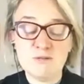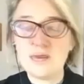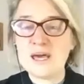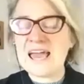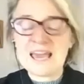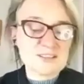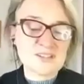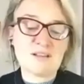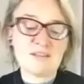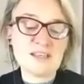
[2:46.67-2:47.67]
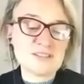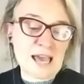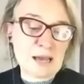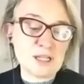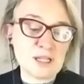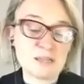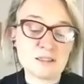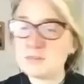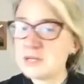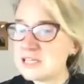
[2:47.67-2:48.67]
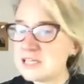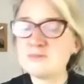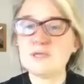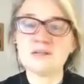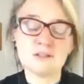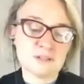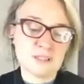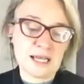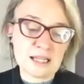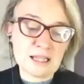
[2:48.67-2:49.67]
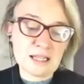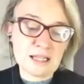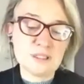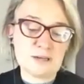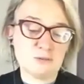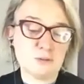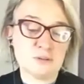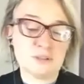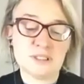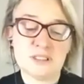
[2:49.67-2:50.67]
of where excellent things are happening piecemeal at a local level,